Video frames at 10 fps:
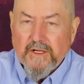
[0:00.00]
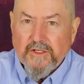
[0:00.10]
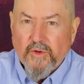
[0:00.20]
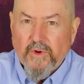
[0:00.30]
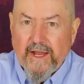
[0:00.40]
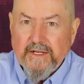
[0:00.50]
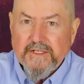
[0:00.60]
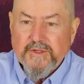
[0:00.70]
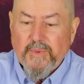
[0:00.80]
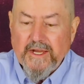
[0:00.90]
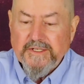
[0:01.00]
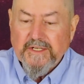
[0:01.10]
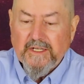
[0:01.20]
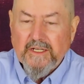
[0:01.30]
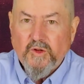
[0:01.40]
terrain
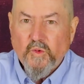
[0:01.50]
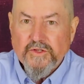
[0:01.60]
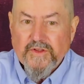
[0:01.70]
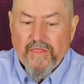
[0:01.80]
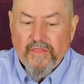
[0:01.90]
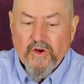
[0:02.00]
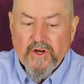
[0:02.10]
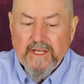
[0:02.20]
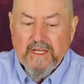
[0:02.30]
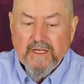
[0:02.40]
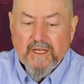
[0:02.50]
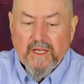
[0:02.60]
spacing equals 30,